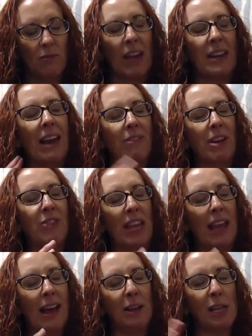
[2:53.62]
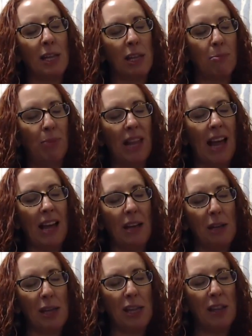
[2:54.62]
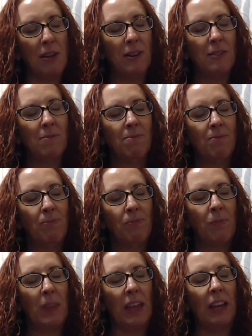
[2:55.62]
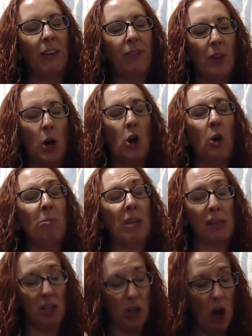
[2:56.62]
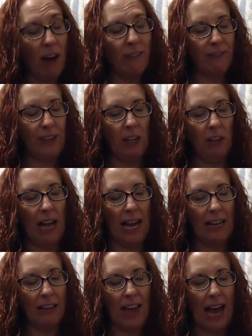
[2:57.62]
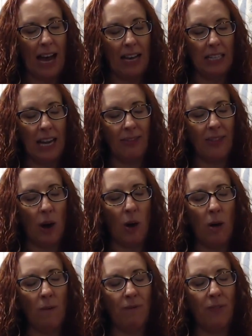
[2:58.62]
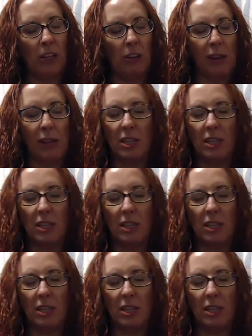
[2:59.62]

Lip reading: and everything has its place. If the home does not feel like that and the home feels